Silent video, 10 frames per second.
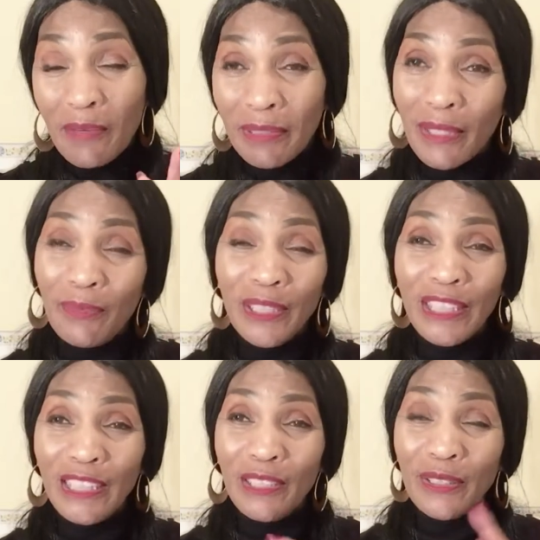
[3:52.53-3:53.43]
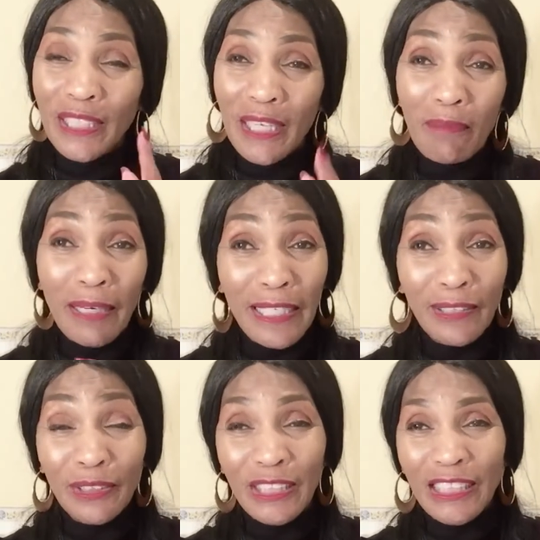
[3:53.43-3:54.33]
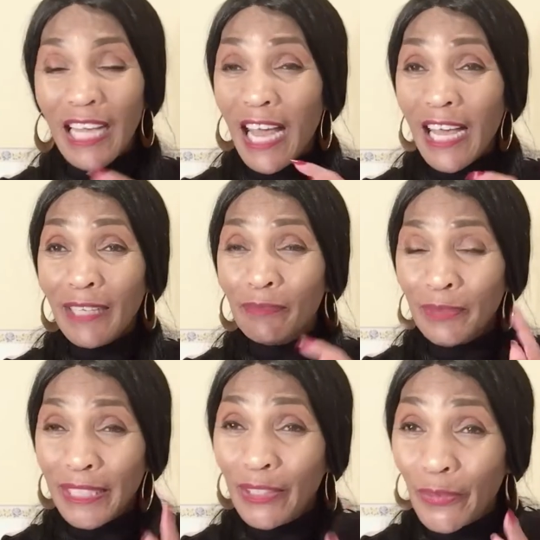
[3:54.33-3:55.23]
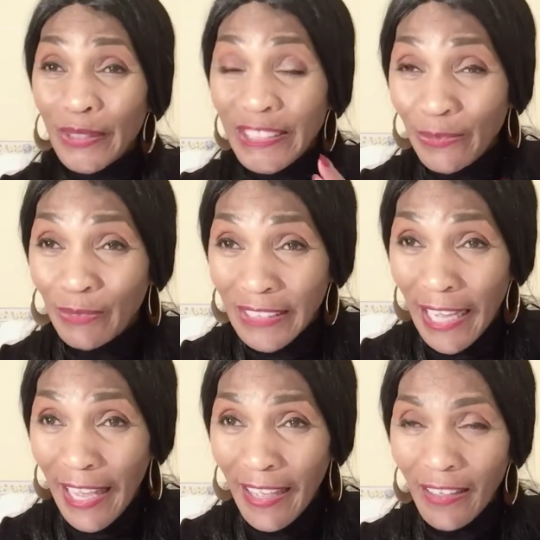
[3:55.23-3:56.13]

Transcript: but I want you to know that that body lotion, I put it on today